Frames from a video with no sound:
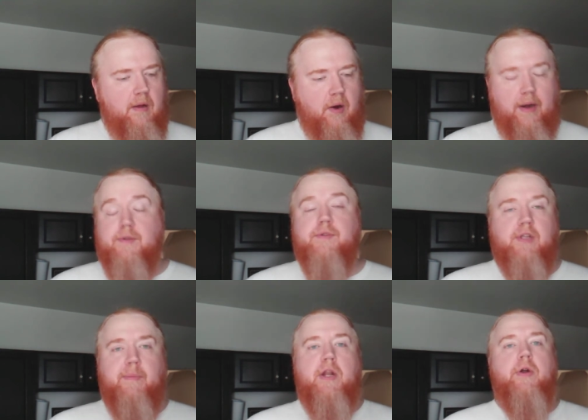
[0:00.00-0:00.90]
All right, so
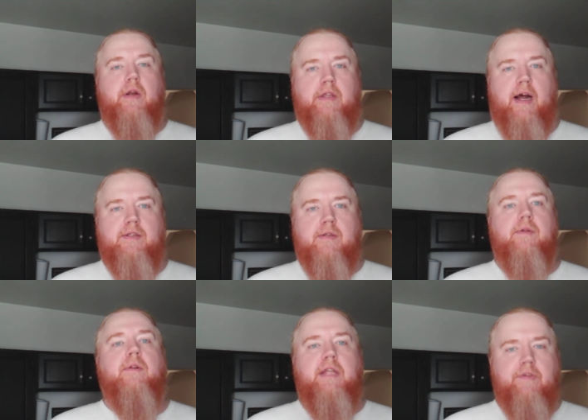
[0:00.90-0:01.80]
let me know your thoughts.
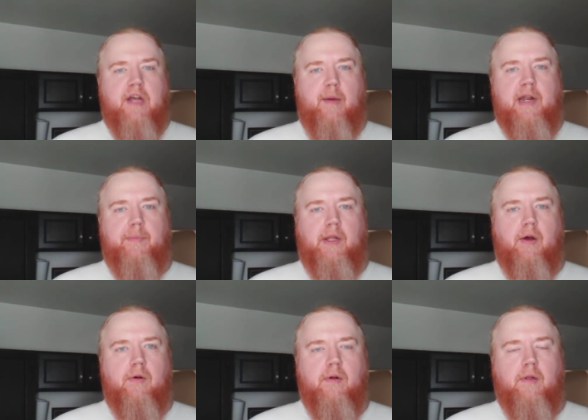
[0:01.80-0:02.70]
Leave a comment down
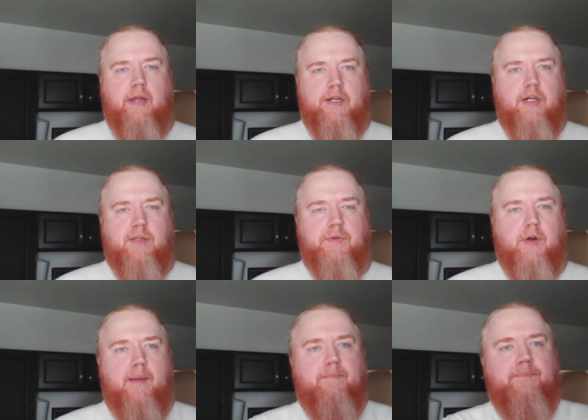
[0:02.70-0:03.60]
below. Like, share,
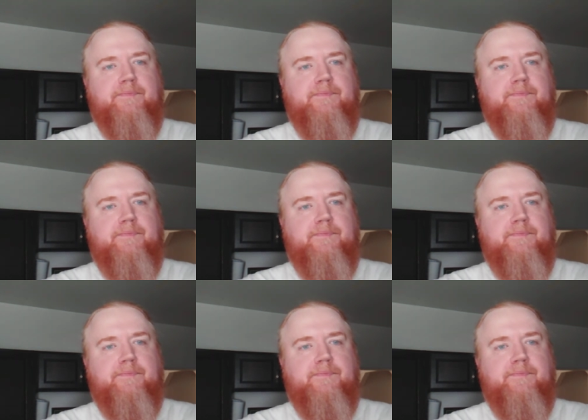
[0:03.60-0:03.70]
subscribe.